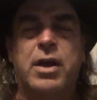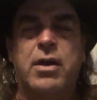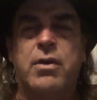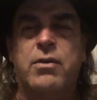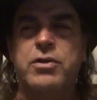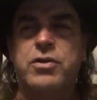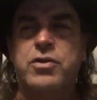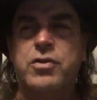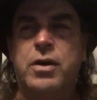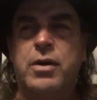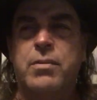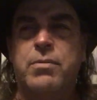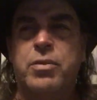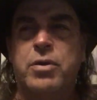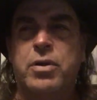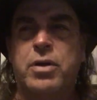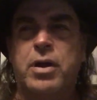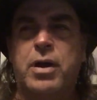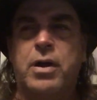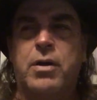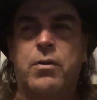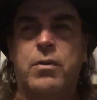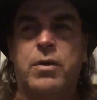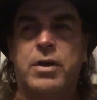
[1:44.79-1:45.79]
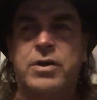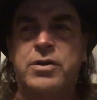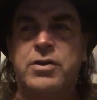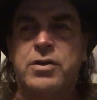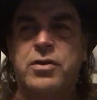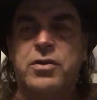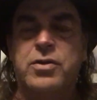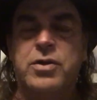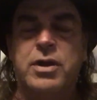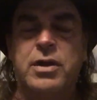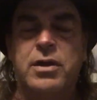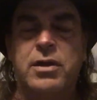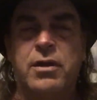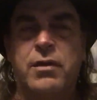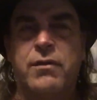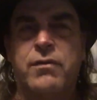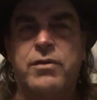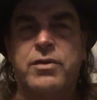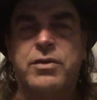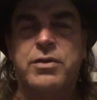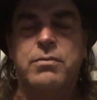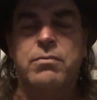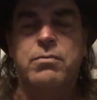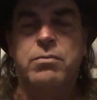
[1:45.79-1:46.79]
I always try to put a lot of research in, look
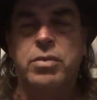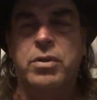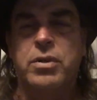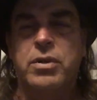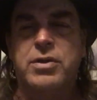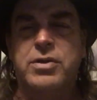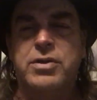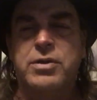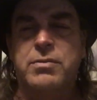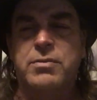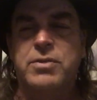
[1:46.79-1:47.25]
for some books,